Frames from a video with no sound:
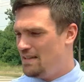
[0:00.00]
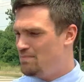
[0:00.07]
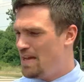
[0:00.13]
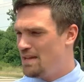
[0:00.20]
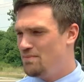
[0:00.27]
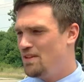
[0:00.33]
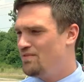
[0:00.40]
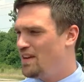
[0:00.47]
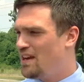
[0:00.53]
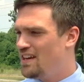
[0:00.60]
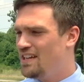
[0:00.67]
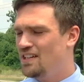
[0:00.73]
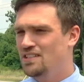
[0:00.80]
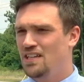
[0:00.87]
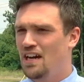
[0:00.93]
made me very
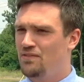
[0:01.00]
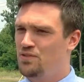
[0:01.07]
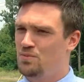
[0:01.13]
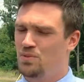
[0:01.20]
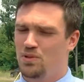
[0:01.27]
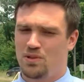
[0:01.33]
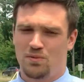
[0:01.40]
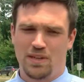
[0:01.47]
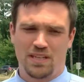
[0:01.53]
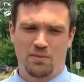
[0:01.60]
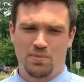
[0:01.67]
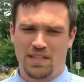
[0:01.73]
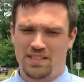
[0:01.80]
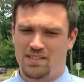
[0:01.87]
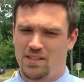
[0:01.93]
uncomfortable that we could
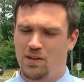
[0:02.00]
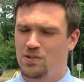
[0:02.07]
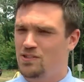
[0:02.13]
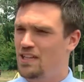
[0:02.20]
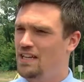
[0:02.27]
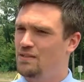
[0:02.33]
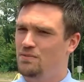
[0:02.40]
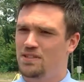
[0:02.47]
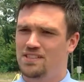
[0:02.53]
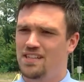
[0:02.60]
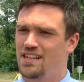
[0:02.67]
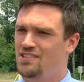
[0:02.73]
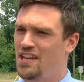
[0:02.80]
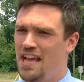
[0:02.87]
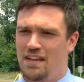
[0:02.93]
be associated with
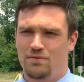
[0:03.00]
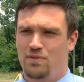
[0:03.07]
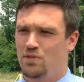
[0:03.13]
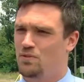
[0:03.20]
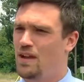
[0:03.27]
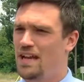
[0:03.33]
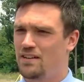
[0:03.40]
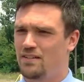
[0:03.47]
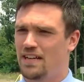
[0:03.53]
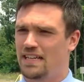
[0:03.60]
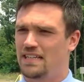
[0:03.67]
such hateful rhetoric.